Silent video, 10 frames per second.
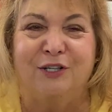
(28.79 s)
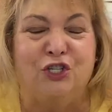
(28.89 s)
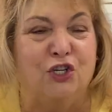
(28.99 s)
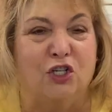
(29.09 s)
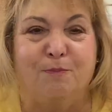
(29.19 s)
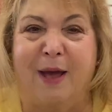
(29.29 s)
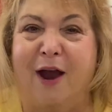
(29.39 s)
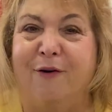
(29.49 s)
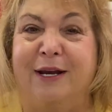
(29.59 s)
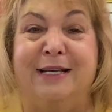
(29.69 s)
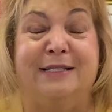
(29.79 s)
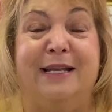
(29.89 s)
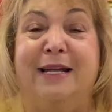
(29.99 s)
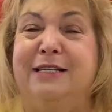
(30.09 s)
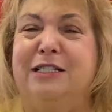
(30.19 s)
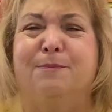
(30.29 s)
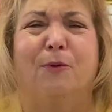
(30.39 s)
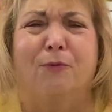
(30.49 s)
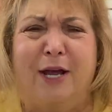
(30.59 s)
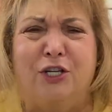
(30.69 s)
Judge Barrett is an
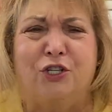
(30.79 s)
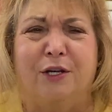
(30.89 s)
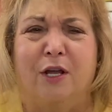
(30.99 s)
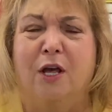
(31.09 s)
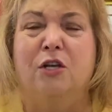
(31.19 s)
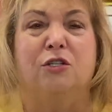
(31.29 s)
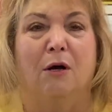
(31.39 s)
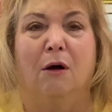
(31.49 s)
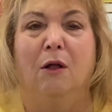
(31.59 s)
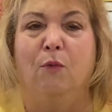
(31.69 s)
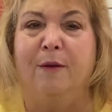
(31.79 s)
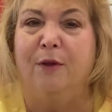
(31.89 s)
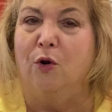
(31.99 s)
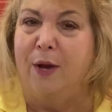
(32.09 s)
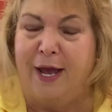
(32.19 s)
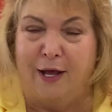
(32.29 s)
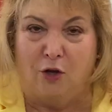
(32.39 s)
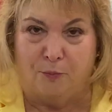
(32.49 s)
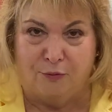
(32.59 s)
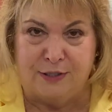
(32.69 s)
inspiration to all women who hail her
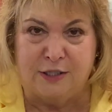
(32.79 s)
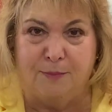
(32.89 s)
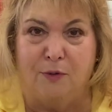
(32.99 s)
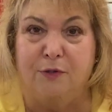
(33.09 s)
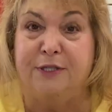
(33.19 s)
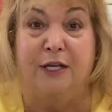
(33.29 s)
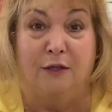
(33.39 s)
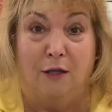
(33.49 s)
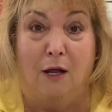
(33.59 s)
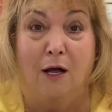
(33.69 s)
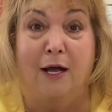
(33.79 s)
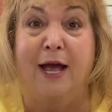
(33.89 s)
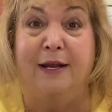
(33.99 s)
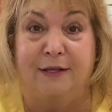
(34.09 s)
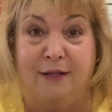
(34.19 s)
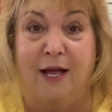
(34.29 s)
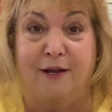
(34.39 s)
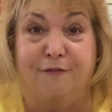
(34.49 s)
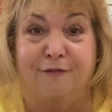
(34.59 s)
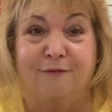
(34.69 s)
principles in law and in
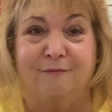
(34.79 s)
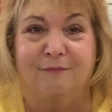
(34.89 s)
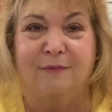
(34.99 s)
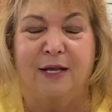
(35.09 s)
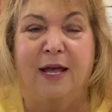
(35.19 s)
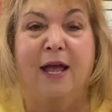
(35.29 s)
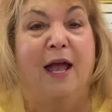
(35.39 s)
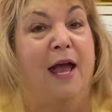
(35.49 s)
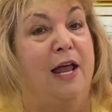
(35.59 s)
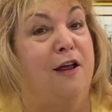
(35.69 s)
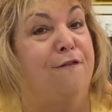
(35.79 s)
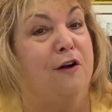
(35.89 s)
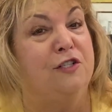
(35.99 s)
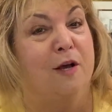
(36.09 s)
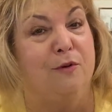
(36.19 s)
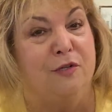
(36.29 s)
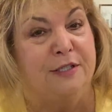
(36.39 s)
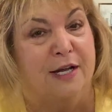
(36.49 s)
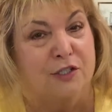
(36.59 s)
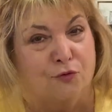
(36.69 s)
life. NFRW
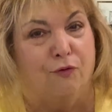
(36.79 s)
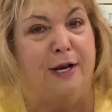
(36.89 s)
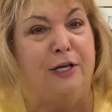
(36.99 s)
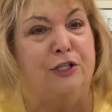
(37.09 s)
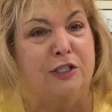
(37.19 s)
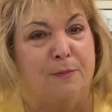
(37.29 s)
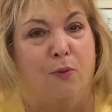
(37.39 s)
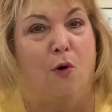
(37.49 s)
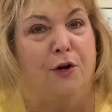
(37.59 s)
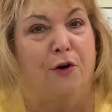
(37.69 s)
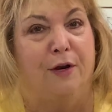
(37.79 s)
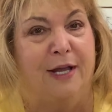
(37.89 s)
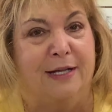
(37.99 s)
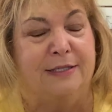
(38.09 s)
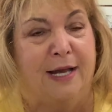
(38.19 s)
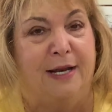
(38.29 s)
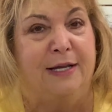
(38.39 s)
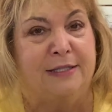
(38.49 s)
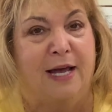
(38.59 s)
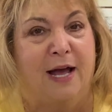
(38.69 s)
stands ready to support her against any
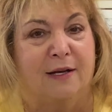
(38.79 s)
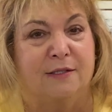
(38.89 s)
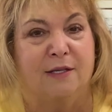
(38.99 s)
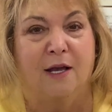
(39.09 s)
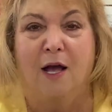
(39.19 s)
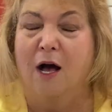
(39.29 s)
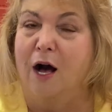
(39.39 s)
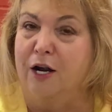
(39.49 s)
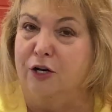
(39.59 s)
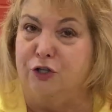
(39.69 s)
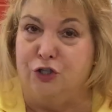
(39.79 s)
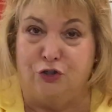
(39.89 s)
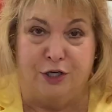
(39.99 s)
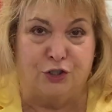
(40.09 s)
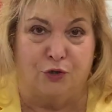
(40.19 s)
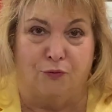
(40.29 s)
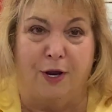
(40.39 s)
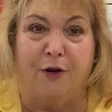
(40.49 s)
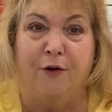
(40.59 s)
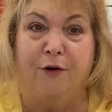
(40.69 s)
attacks on her judicial
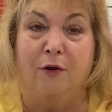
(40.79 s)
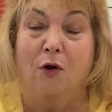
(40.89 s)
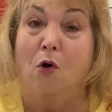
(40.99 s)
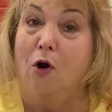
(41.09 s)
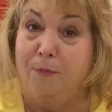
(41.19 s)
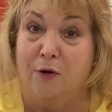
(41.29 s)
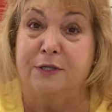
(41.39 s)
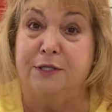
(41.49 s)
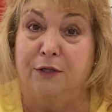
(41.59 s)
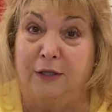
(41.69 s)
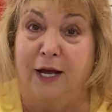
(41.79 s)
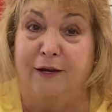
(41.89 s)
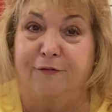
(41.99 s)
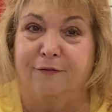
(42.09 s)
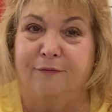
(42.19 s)
record or personal life.